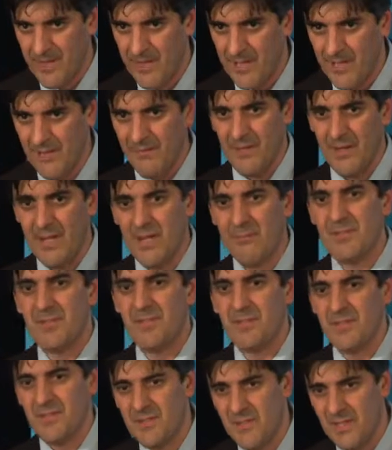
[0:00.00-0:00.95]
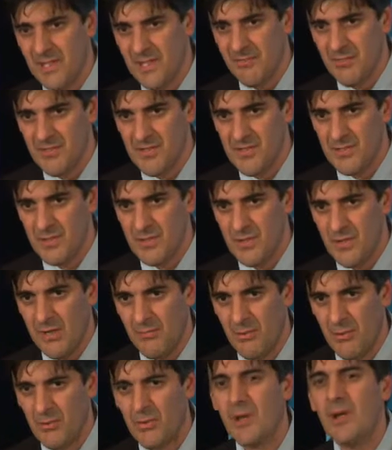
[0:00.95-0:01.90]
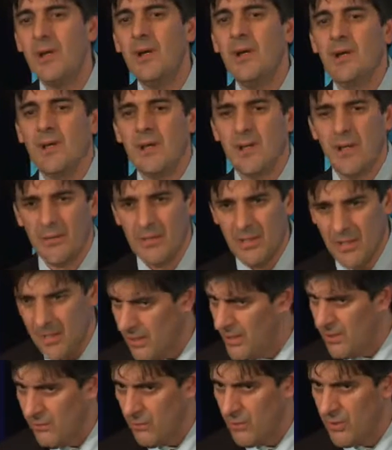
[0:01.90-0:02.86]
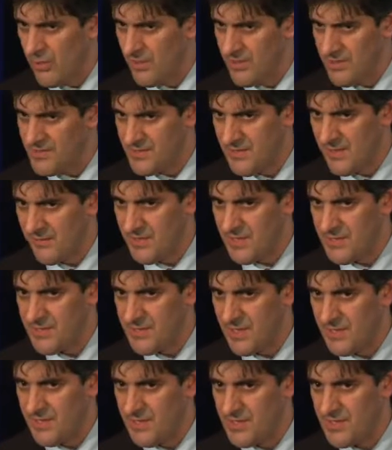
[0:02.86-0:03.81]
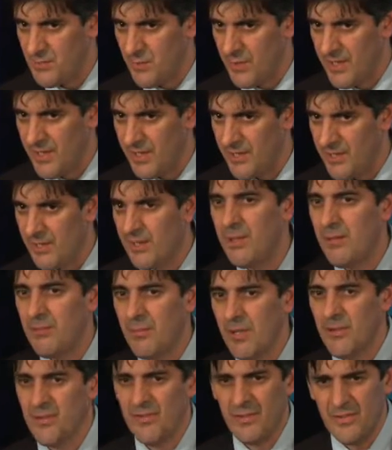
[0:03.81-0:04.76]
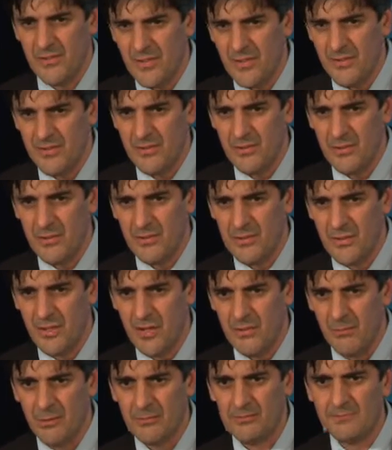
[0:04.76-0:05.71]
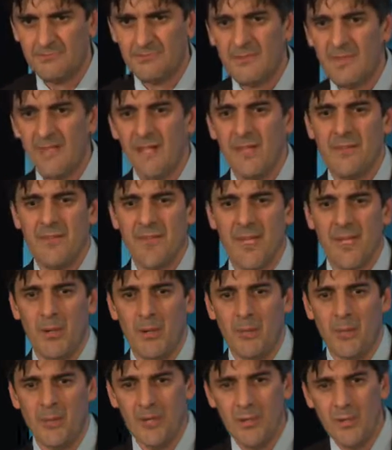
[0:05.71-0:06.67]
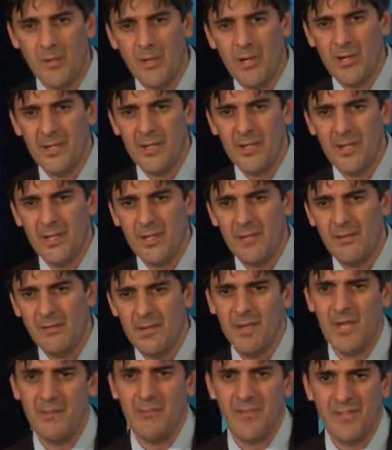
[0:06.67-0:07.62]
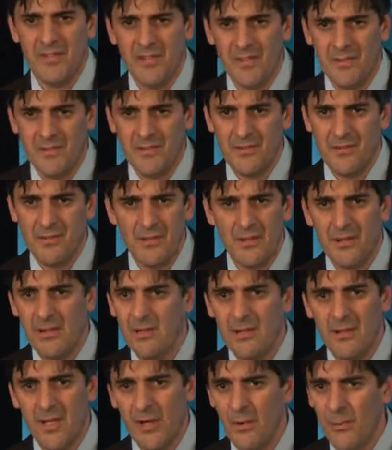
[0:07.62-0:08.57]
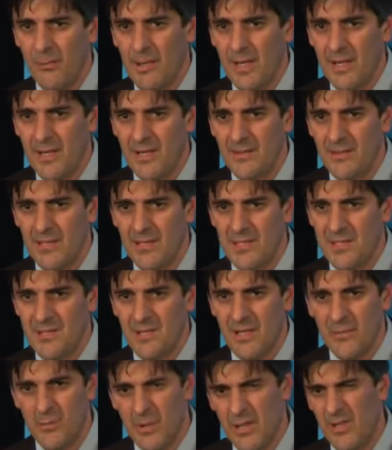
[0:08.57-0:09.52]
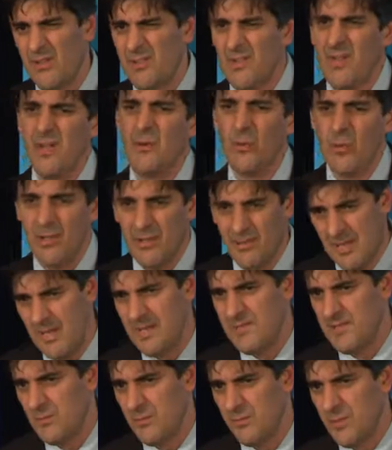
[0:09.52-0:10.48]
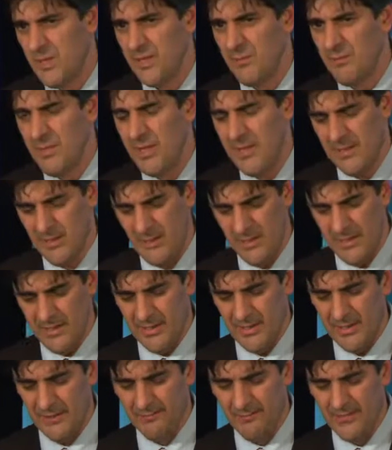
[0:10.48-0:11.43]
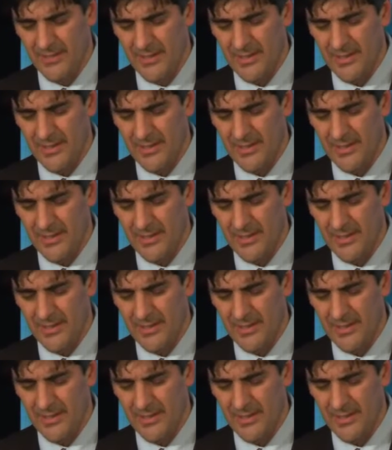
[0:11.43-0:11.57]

And if the number says the government's in trouble, you don't care what it is they've just said this week, because it says they're in trouble. If they come up with a good idea, the number says no one paid attention that week, you say, well, it has to have been a bad idea.